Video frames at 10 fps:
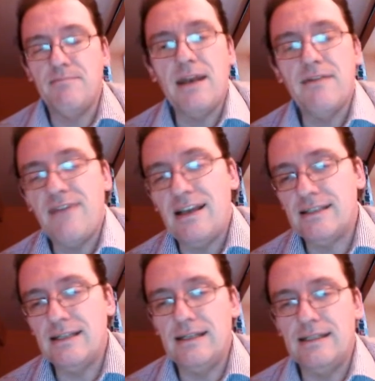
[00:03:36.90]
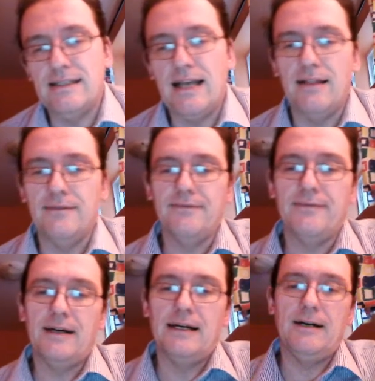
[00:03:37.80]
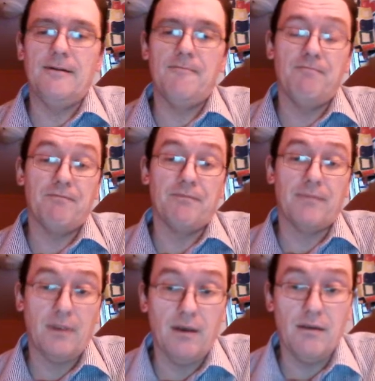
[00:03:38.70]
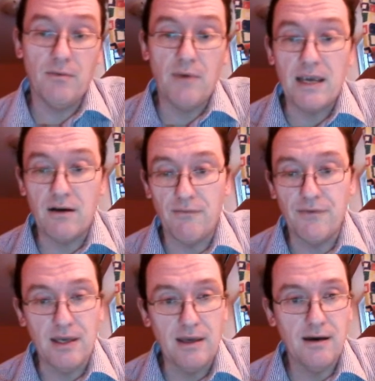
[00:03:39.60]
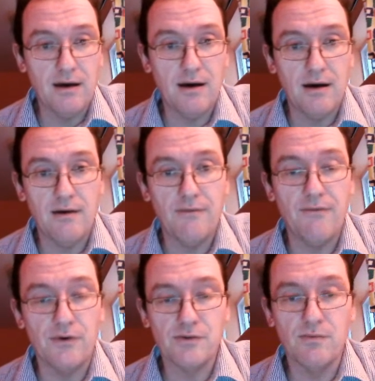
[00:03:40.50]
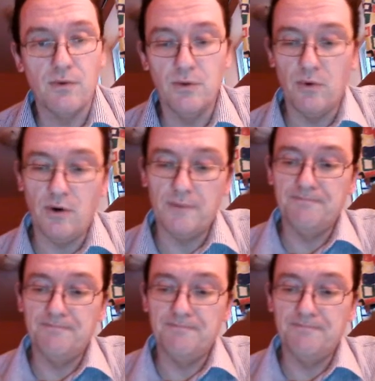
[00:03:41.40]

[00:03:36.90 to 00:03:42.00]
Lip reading: manifested itself in the wake of the First World War.